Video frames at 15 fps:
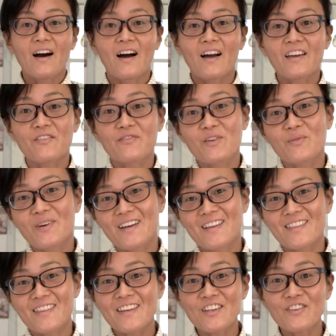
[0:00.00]
Hi
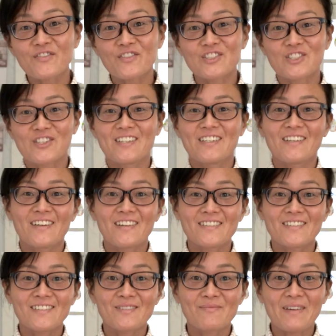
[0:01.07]
everyone, thank you for joining
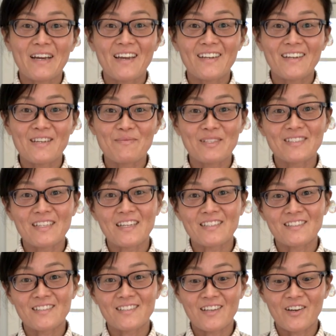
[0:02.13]
us. My name is
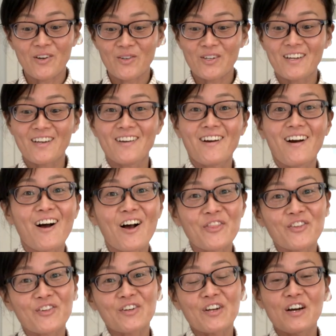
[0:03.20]
Azusa Oda,
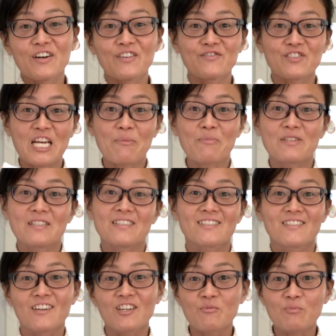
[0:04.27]
author of Japanese
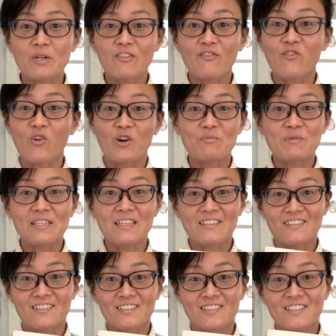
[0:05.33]
Cookbook for
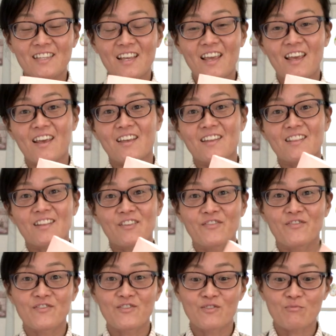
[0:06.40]
Beginners and the
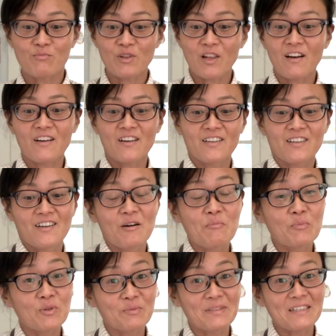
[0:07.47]
food blog
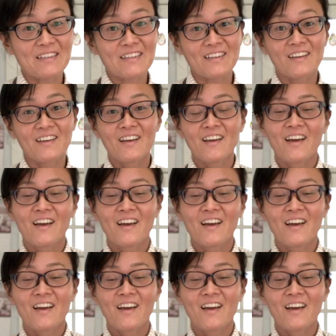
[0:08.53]
Humble Bean.